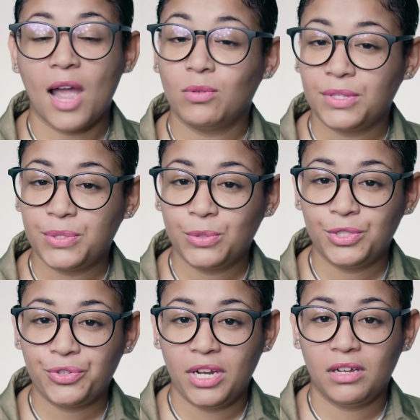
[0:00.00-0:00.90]
I was a sole
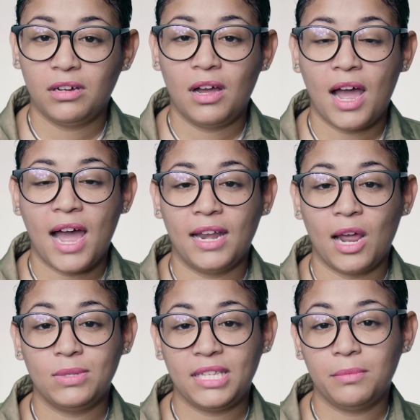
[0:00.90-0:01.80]
trader and
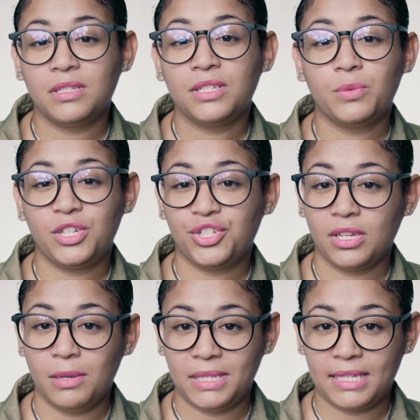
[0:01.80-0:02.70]
I was able to switch to
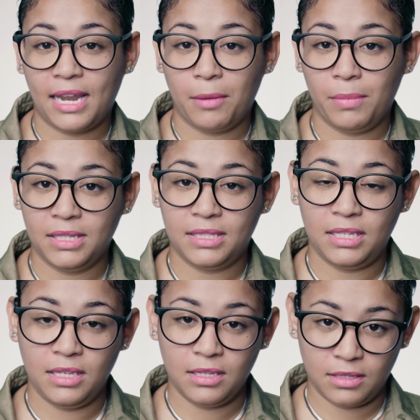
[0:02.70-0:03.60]
a limited
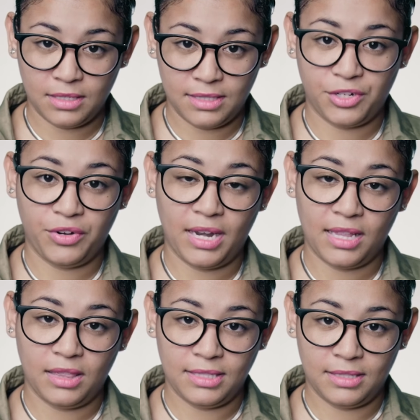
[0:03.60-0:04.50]
liability, considering
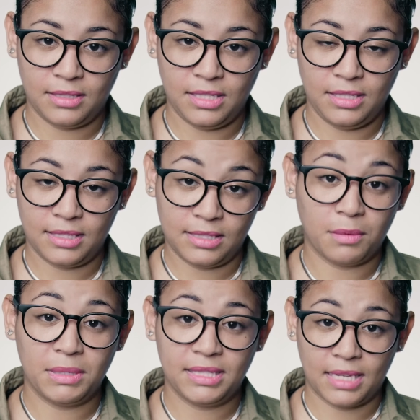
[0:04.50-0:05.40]
that the
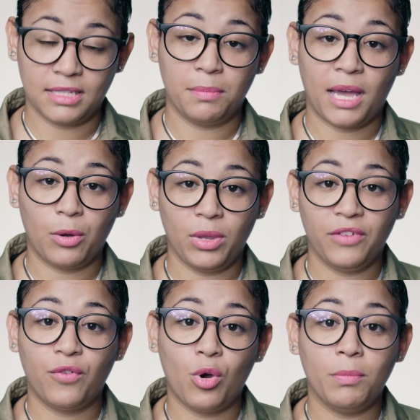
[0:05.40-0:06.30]
system is set up that way
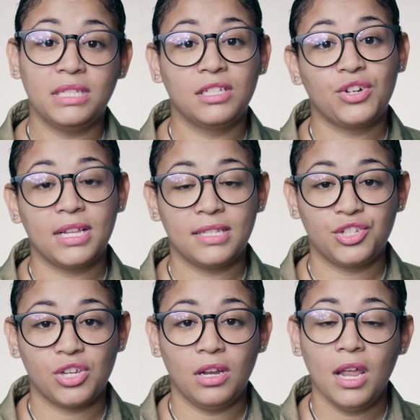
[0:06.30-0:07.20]
for me to
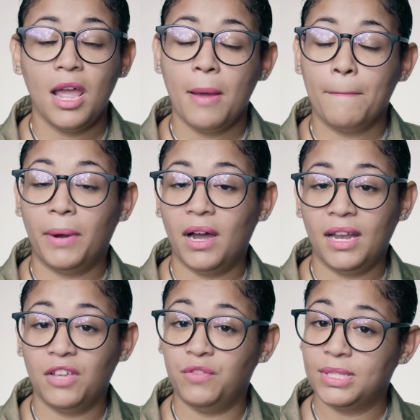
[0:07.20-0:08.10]
transition.
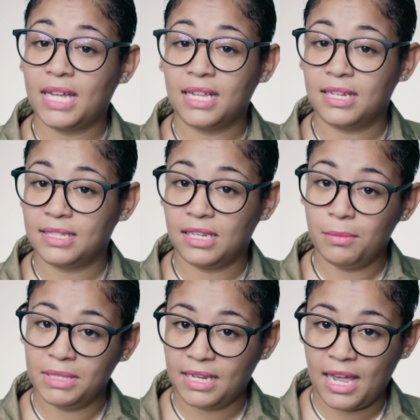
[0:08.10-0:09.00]
But if you started as a
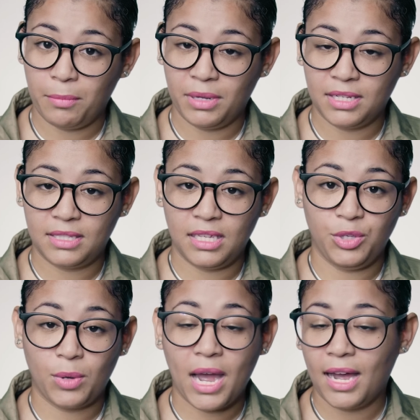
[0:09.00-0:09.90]
limited liability,
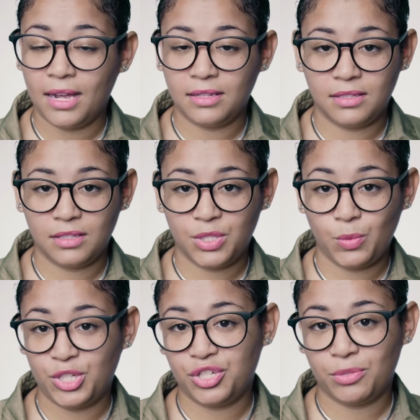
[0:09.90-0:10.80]
you can't
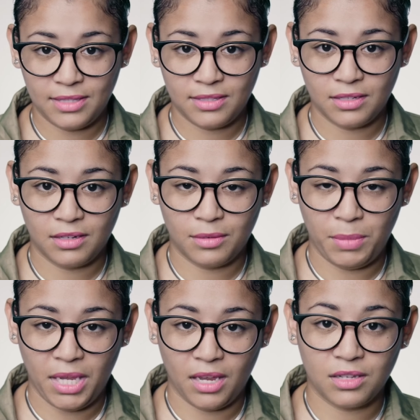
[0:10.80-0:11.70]
switch into
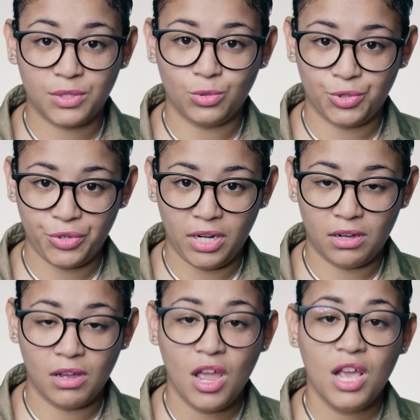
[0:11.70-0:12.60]
being a sole
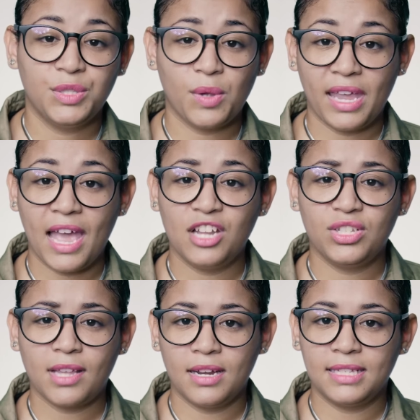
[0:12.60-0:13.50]
trader. So again,
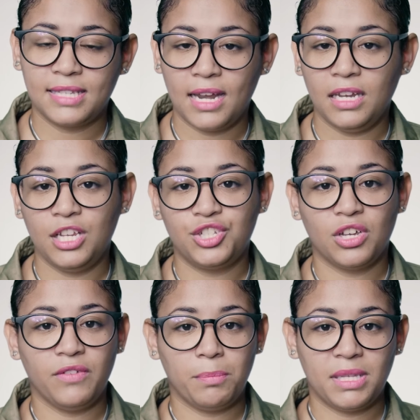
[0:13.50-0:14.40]
just understand the nature
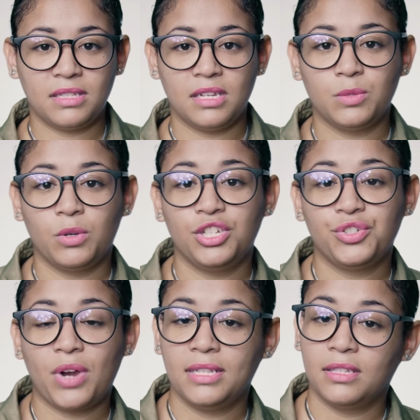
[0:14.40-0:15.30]
of your business, what you're
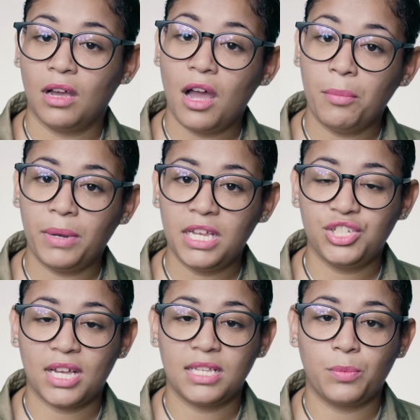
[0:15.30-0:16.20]
trying to
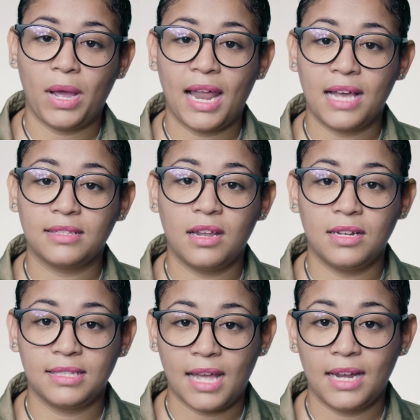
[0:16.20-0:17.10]
accomplish, as well as
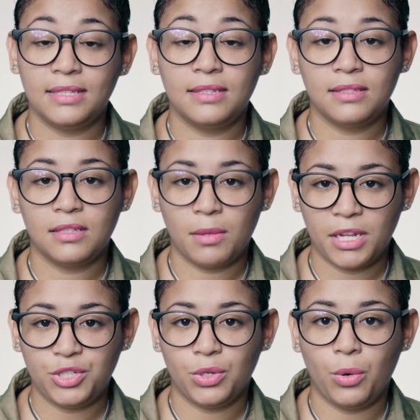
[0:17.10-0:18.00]
understand the system
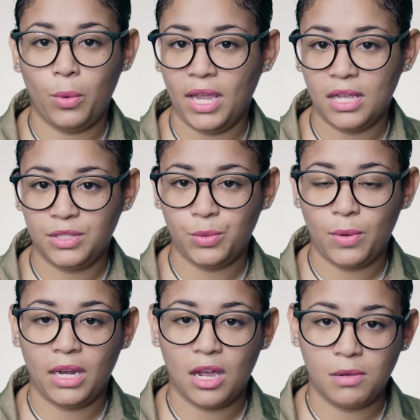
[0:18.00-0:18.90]
that you're going into
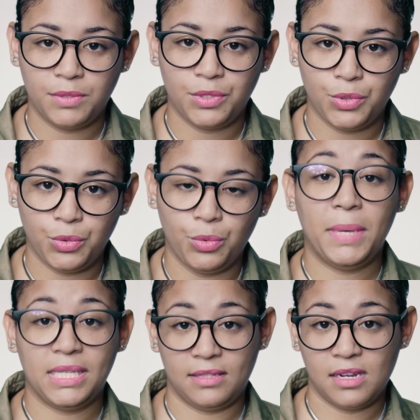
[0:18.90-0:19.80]
when it comes to
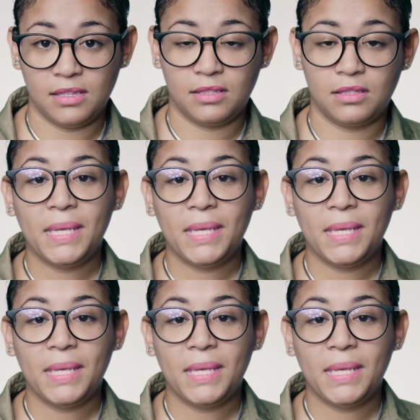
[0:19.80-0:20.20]
business.